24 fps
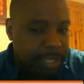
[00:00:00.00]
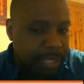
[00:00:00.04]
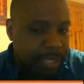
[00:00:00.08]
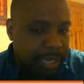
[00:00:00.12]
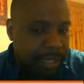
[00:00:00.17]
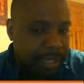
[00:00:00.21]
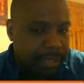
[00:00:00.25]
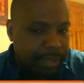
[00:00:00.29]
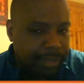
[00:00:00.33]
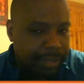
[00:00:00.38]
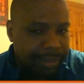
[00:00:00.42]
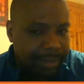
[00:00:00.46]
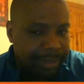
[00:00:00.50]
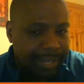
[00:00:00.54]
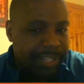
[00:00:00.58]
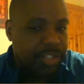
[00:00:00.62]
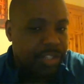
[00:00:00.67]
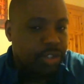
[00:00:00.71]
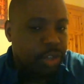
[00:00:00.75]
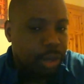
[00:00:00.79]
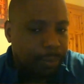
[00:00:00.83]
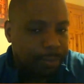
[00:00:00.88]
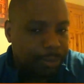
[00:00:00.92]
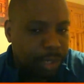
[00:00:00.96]
that he
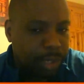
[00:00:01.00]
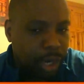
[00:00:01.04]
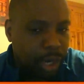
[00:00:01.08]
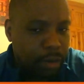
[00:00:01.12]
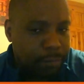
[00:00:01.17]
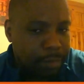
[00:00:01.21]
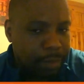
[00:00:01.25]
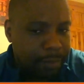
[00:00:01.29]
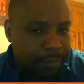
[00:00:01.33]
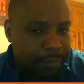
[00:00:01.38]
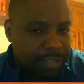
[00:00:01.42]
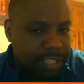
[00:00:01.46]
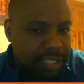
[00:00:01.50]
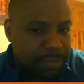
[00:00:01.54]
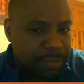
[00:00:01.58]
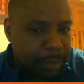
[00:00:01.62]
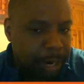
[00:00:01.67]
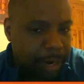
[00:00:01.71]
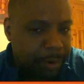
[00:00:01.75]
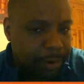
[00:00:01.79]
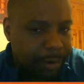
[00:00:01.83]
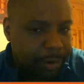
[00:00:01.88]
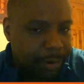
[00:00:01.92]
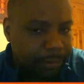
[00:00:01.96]
dropped Kovalev in
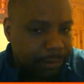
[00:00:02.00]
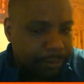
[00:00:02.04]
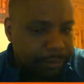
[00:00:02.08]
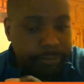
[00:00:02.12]
sparring